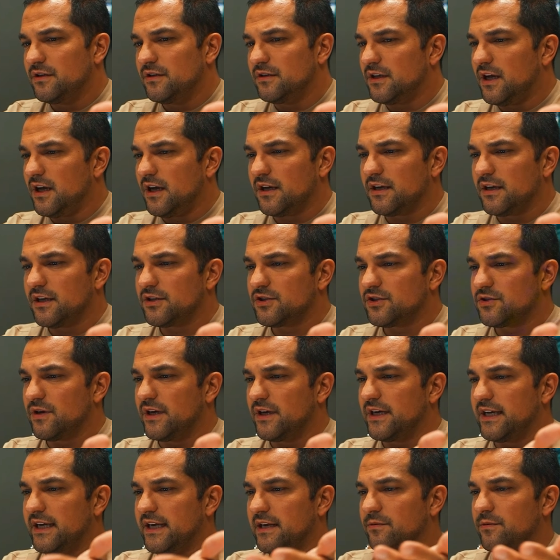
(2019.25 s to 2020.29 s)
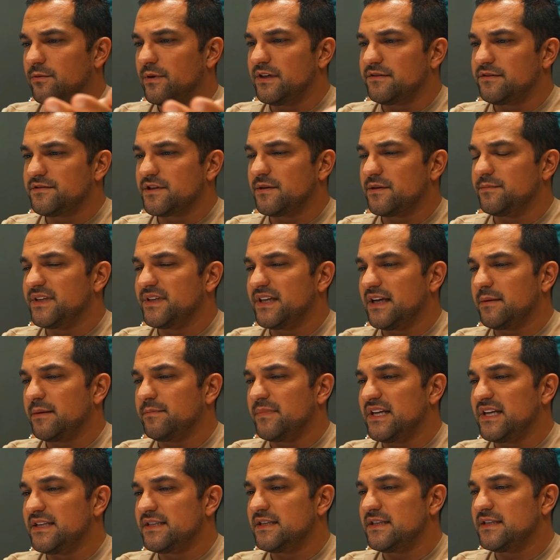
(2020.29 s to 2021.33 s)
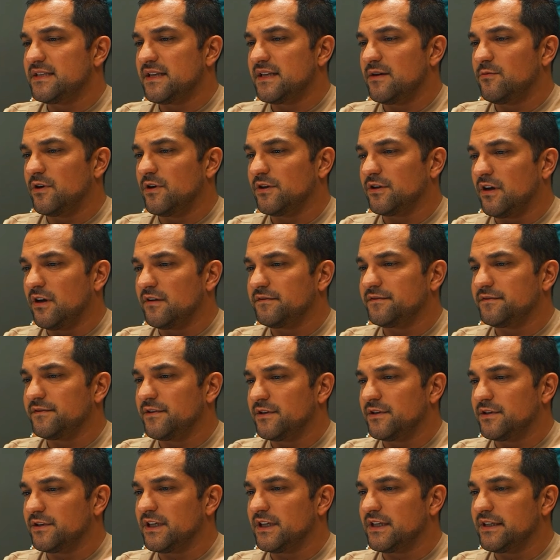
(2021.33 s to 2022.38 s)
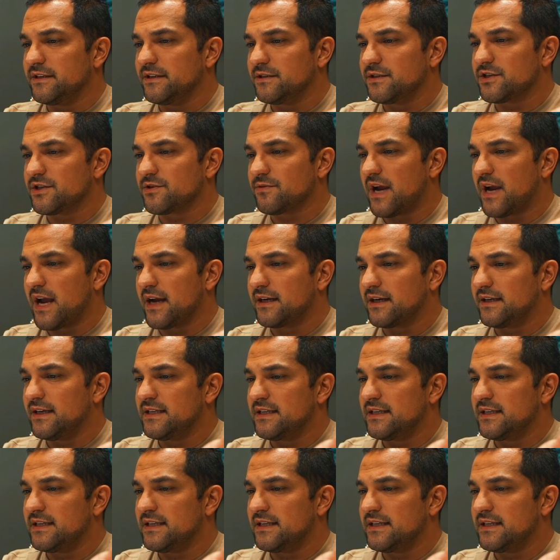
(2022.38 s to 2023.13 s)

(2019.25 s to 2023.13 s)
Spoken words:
luck trying to get rid of something at Macy's they want off on the clearance rack,